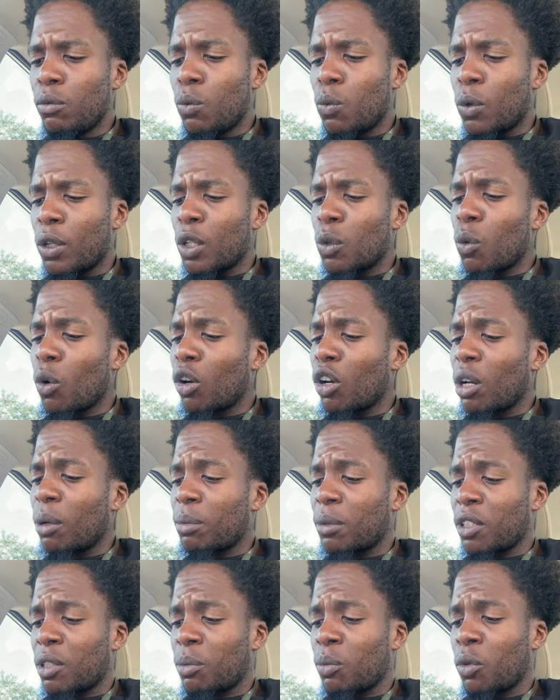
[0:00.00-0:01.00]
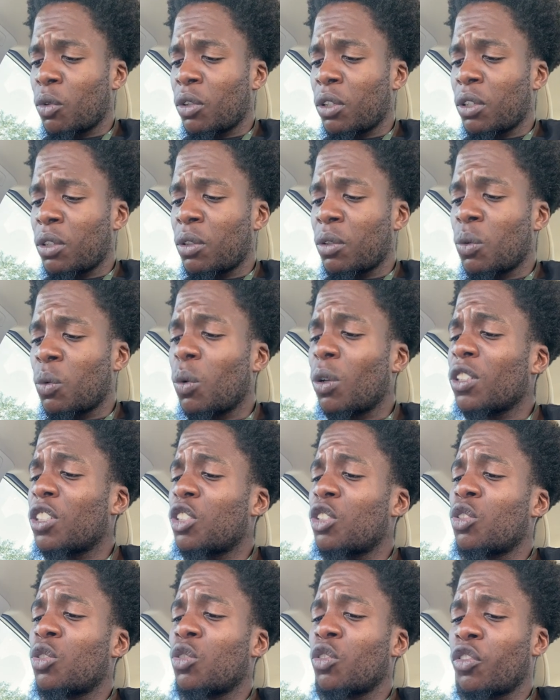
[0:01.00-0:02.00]
When you woke up this morning, what
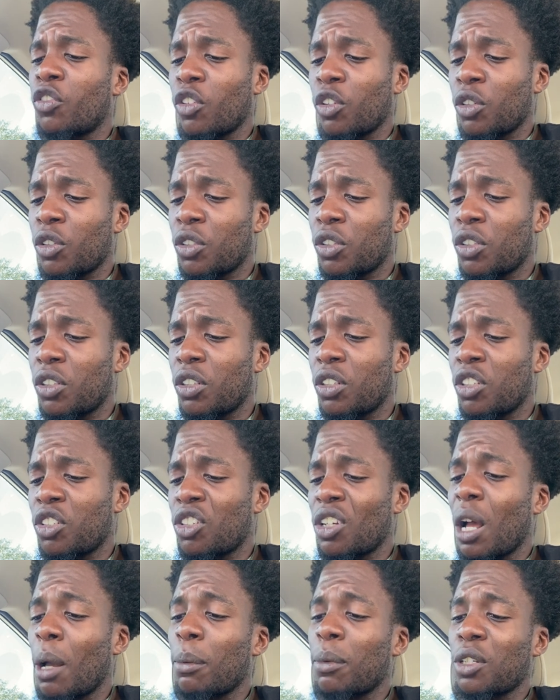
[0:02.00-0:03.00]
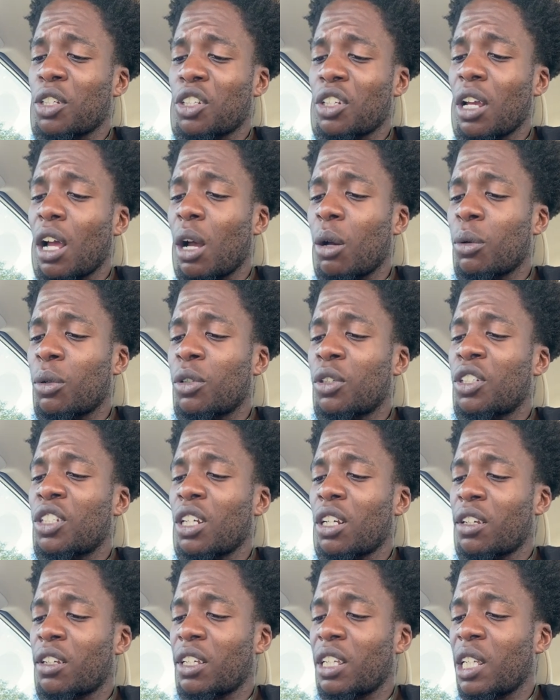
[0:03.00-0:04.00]
did you do first? Did you hop in the shower,
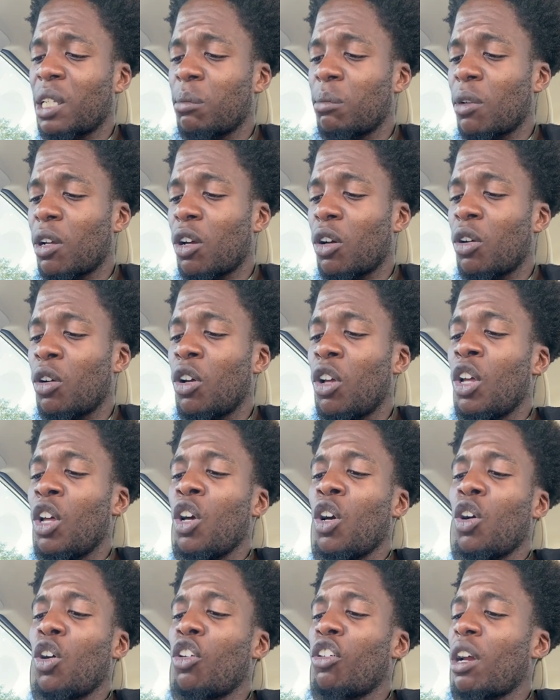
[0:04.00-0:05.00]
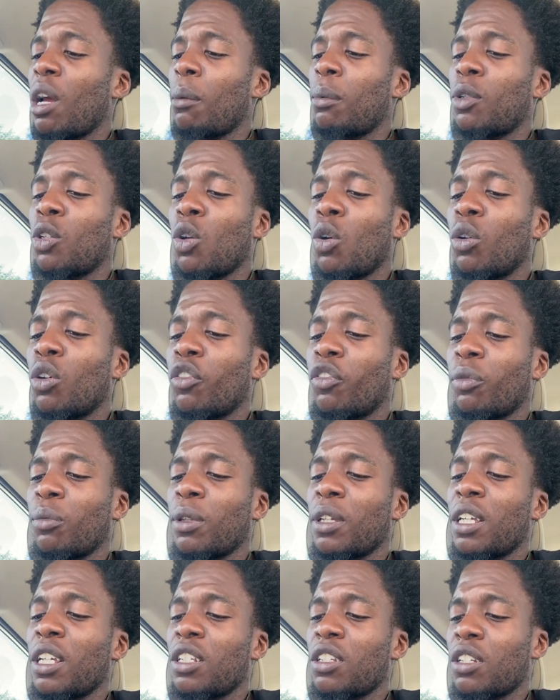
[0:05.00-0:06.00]
check your email, or grab a donut from
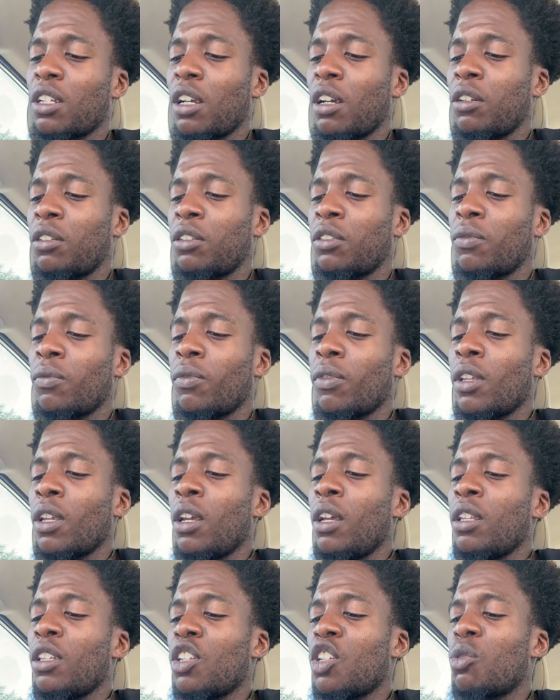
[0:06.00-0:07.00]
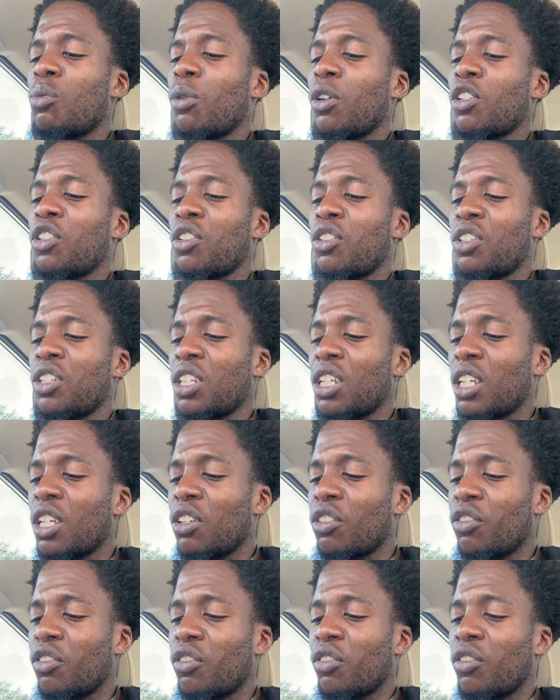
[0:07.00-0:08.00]
the kitchen counter? Did you brush your
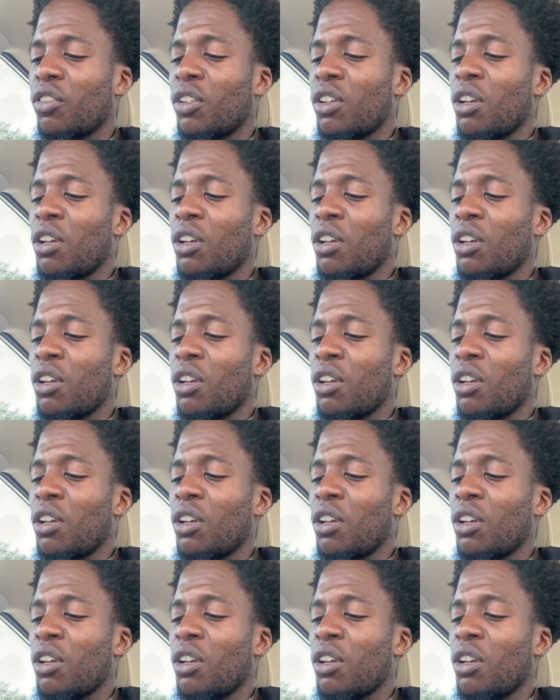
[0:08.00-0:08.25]
teeth?